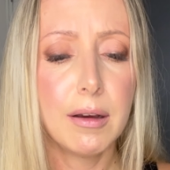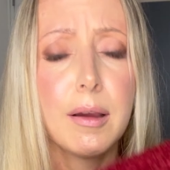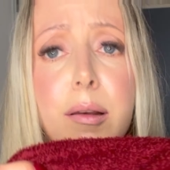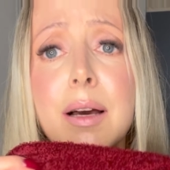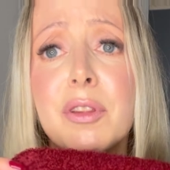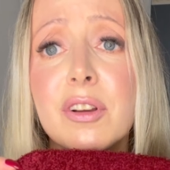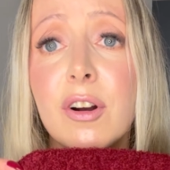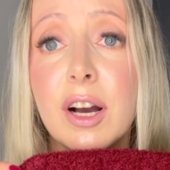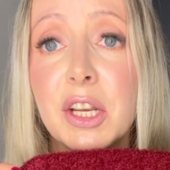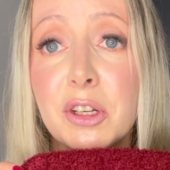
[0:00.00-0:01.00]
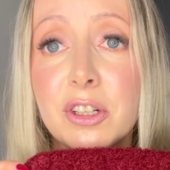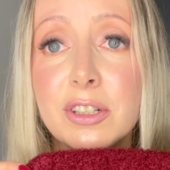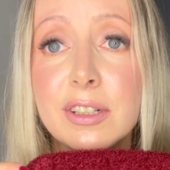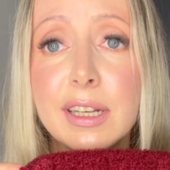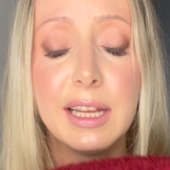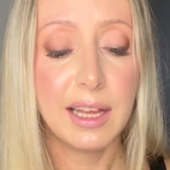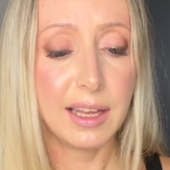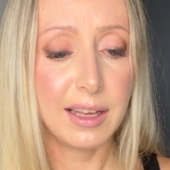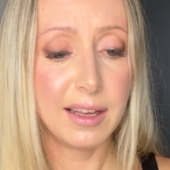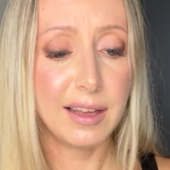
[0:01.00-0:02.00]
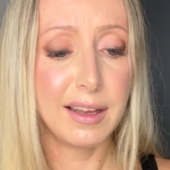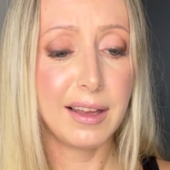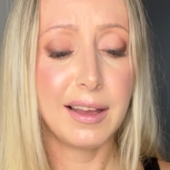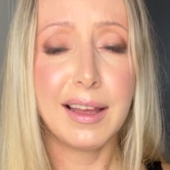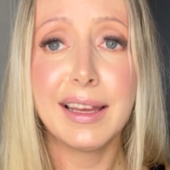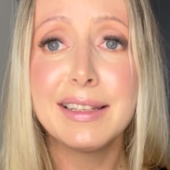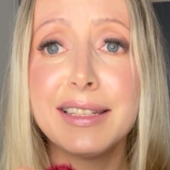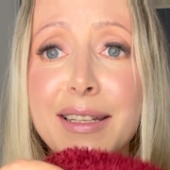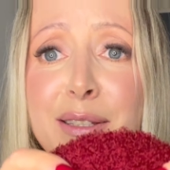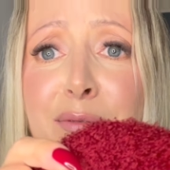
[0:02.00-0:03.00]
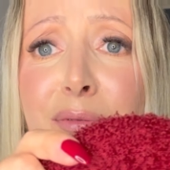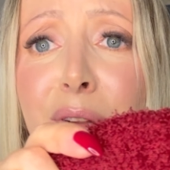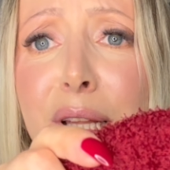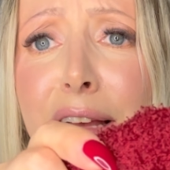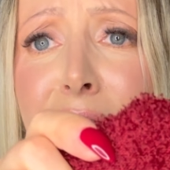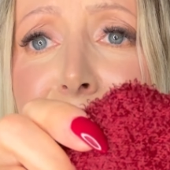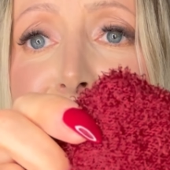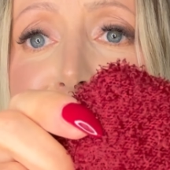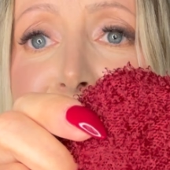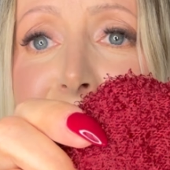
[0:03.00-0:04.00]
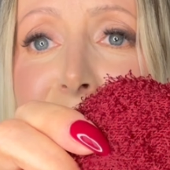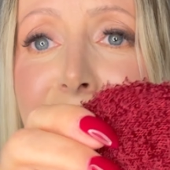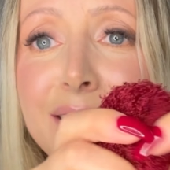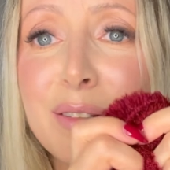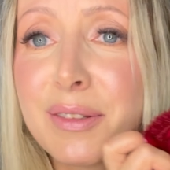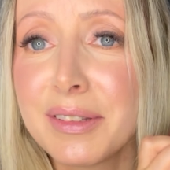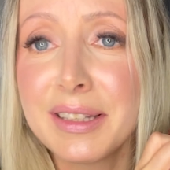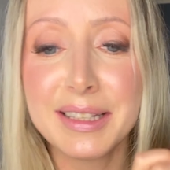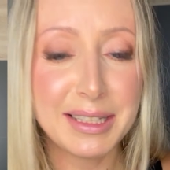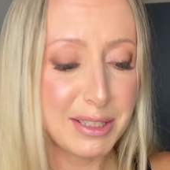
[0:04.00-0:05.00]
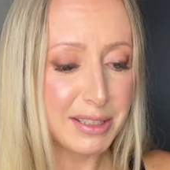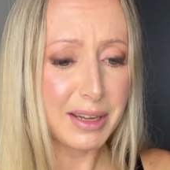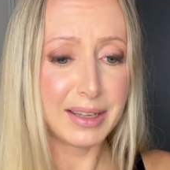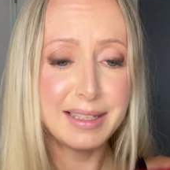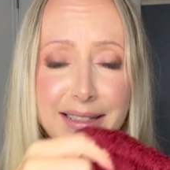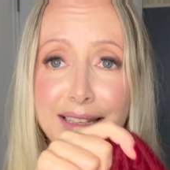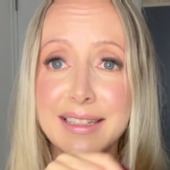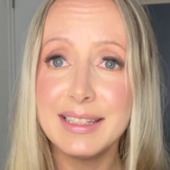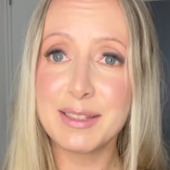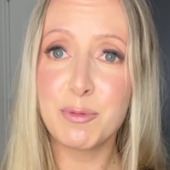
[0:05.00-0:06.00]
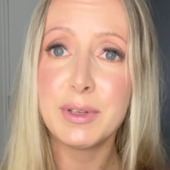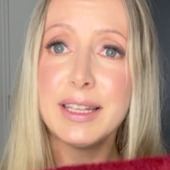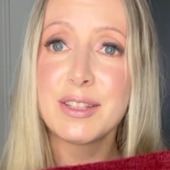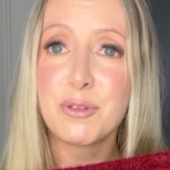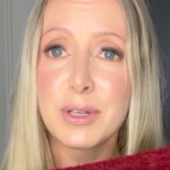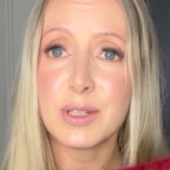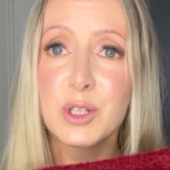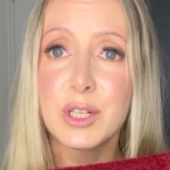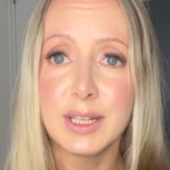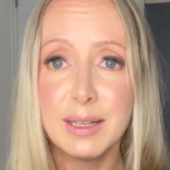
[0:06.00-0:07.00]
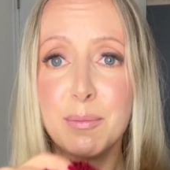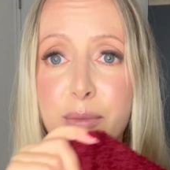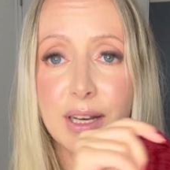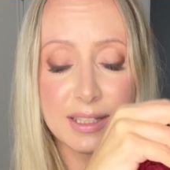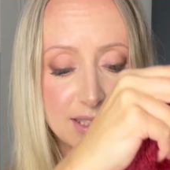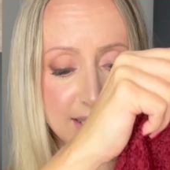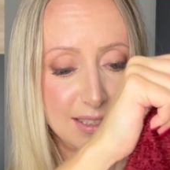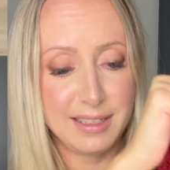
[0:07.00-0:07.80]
I love the color uh, and it's fluffy, it's nice and it's really stretchy, but